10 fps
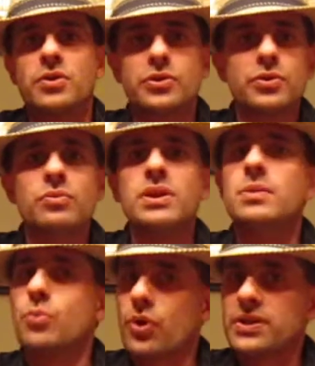do need
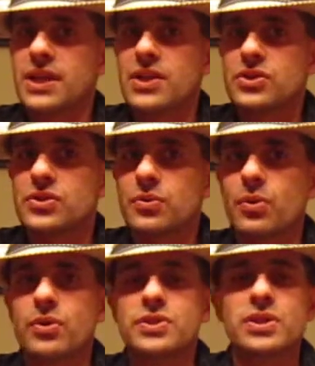more attention
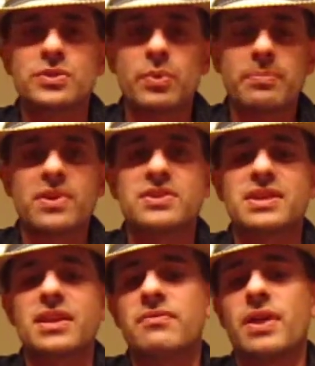towards, as we must
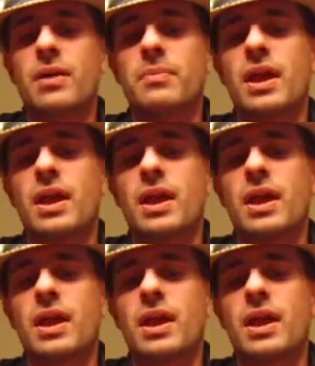save them